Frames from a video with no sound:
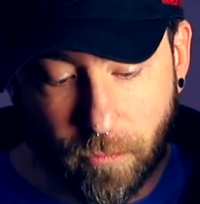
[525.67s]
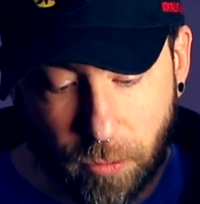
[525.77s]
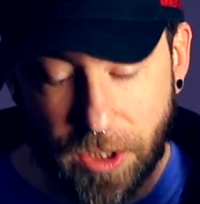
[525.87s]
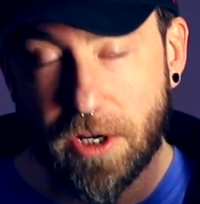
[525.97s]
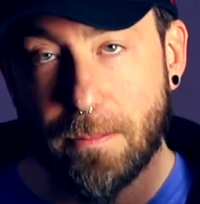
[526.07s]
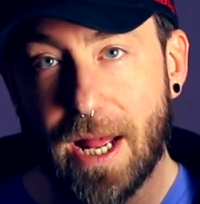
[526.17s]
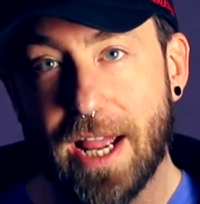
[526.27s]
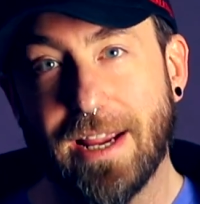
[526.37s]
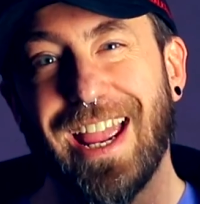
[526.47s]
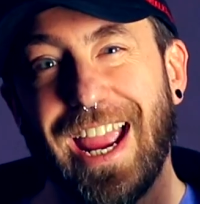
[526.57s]
Really good
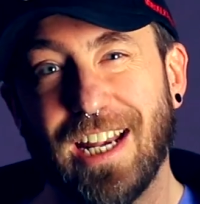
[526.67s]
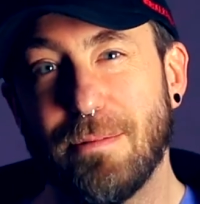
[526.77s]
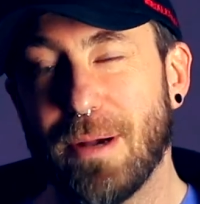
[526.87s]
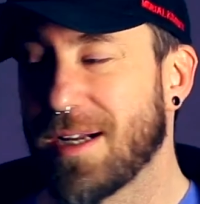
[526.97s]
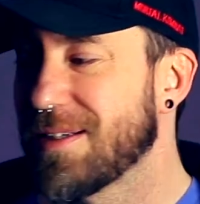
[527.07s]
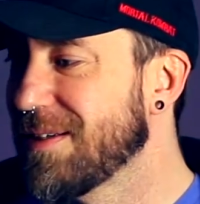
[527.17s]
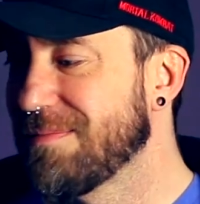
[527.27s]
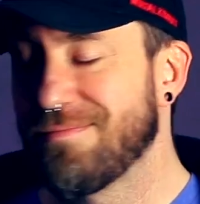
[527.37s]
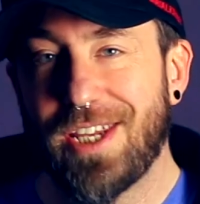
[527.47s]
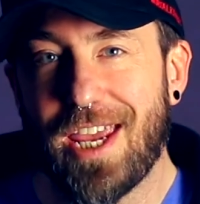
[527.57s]
buy, 80 bucks.
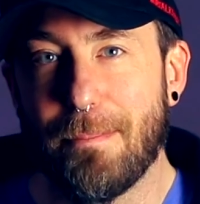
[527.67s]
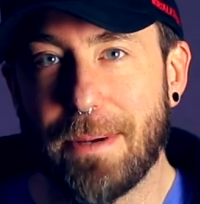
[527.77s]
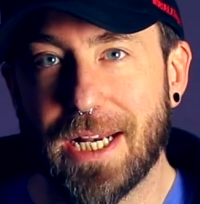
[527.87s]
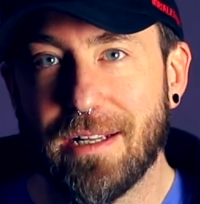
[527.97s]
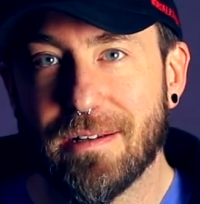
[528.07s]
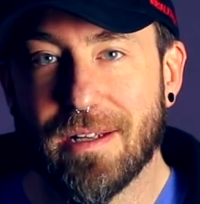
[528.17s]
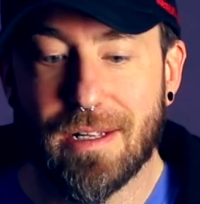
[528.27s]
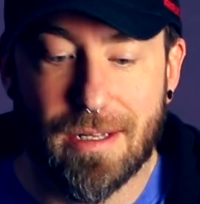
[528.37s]
You can't beat it.